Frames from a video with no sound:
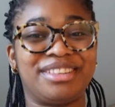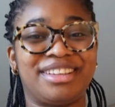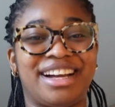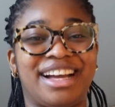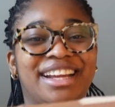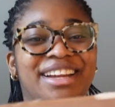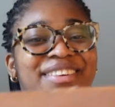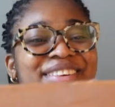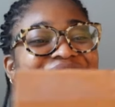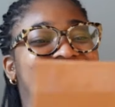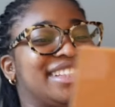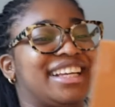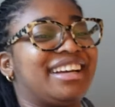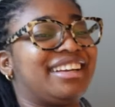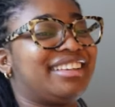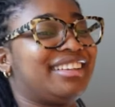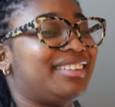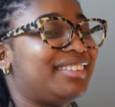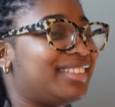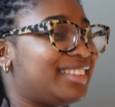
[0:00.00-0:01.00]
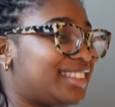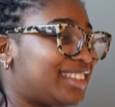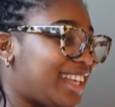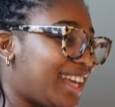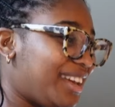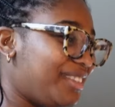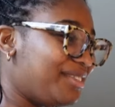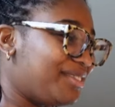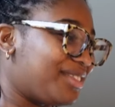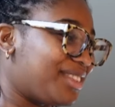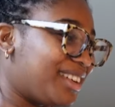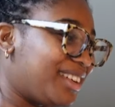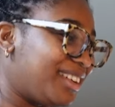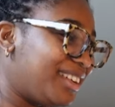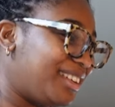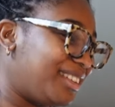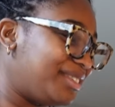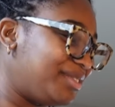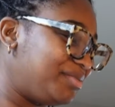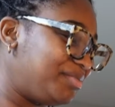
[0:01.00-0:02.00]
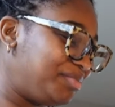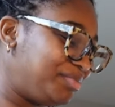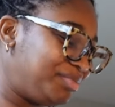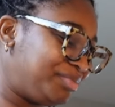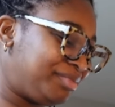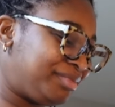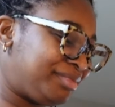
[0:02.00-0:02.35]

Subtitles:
I know exactly where this came from.